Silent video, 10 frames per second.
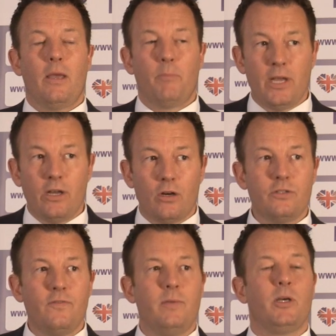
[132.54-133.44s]
because
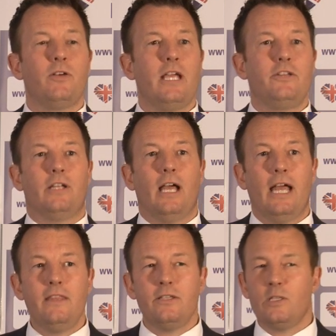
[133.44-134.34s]
of immigration.
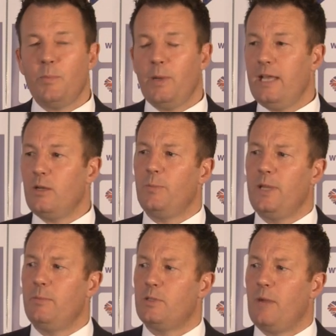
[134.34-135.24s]
And this is playing on
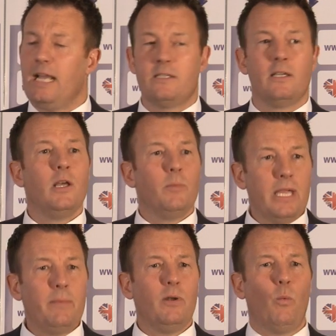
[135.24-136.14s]
people's minds.
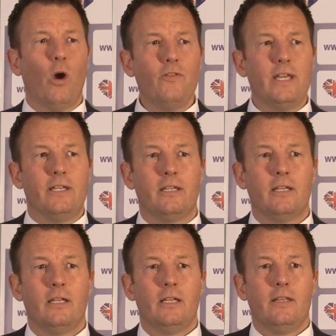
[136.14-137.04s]
People are worried.
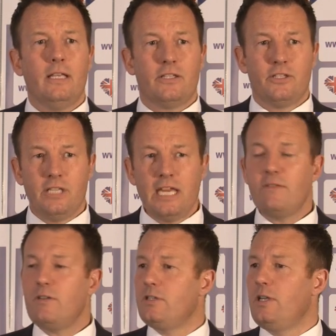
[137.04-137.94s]
They are
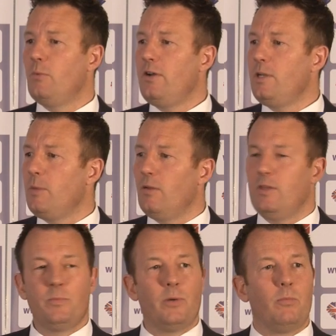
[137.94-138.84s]
seriously worried about
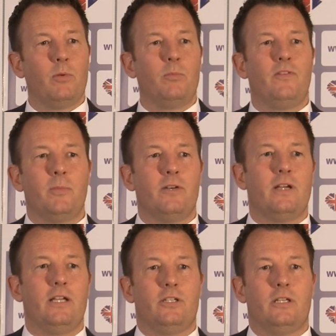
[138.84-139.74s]
this problem of
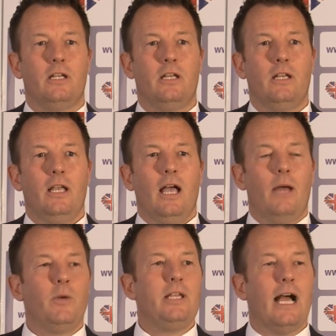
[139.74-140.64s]
immigration.
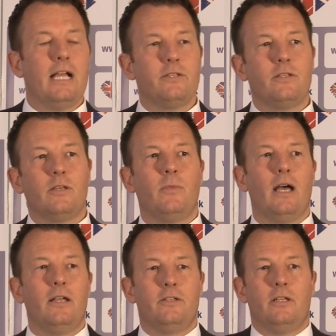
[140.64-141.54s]
And when you ask them
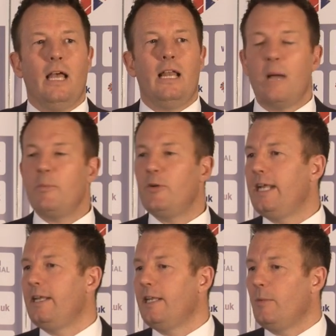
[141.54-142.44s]
to
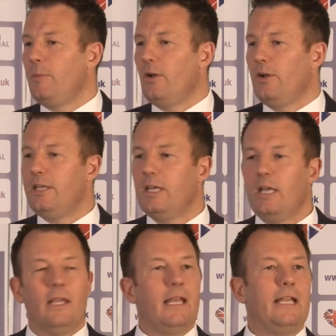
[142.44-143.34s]
elaborate a little bit on it,
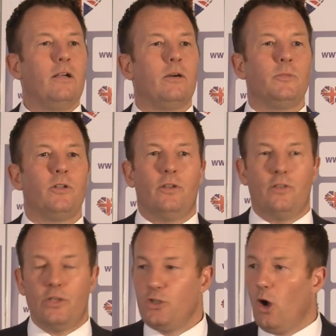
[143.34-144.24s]
then it comes on to
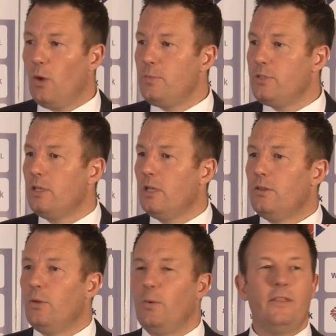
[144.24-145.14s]
the jobs,
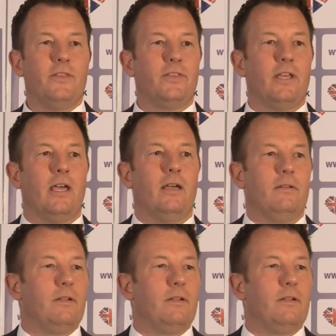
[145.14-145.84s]
the way that their